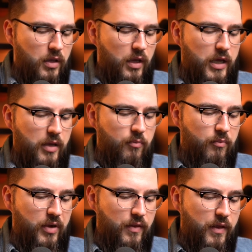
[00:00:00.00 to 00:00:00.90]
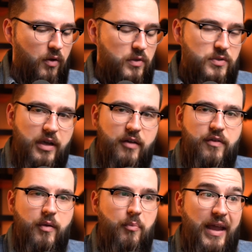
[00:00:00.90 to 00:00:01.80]
but they also have
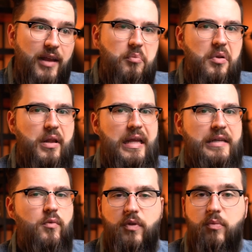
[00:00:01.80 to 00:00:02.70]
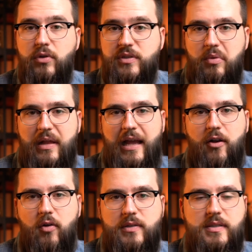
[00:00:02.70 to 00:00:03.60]
a paid plan with multiple
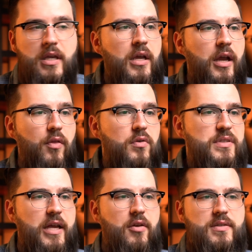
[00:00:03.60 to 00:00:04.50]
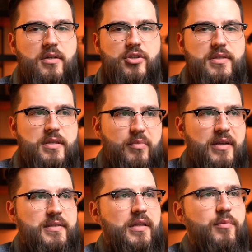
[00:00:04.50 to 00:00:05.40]
add-ons, and those add-ons are just
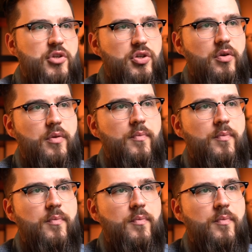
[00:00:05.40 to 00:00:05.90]
amazing. Let me show you.